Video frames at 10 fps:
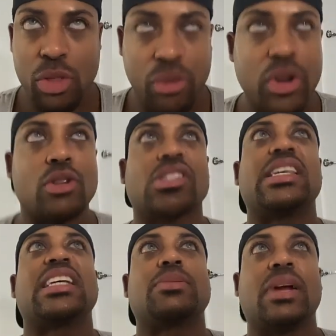
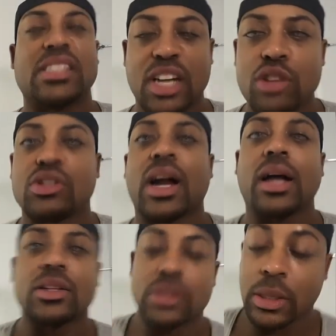$306 plus
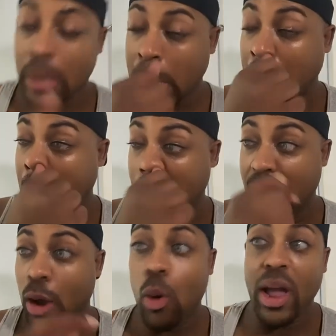$100
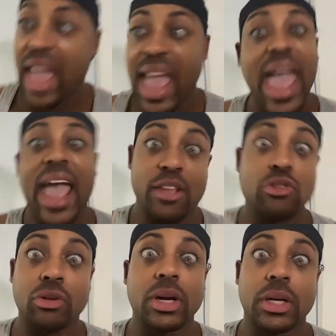
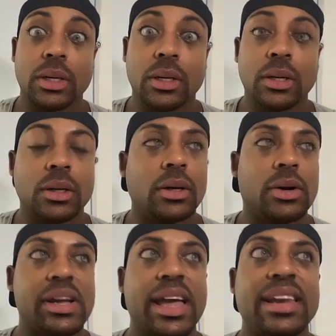extra.
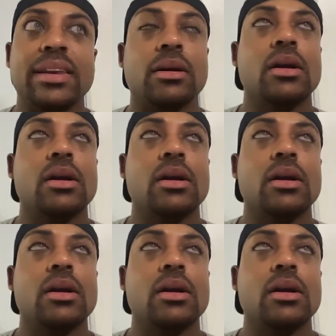Okay.